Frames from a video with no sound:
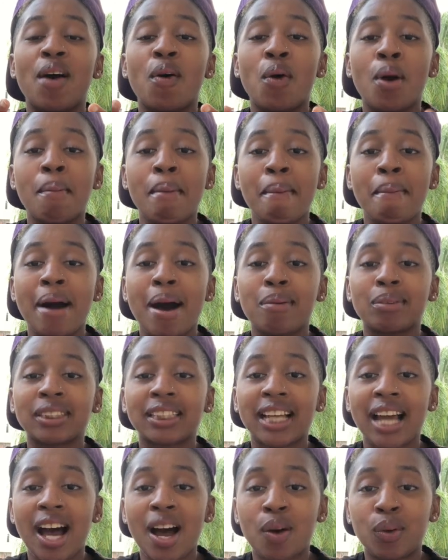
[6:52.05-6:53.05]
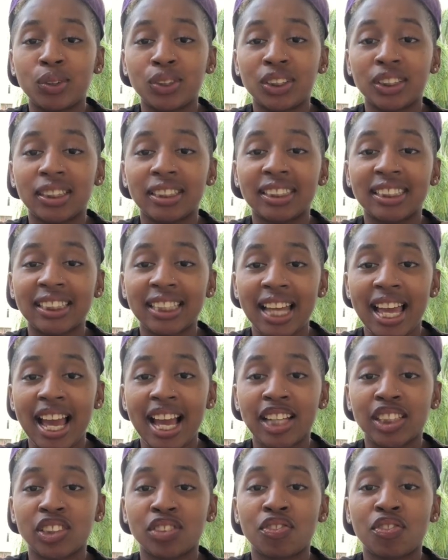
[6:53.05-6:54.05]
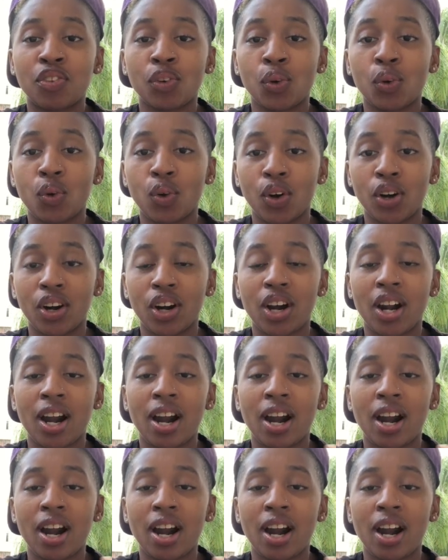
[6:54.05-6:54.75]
on my mom's couch slash floor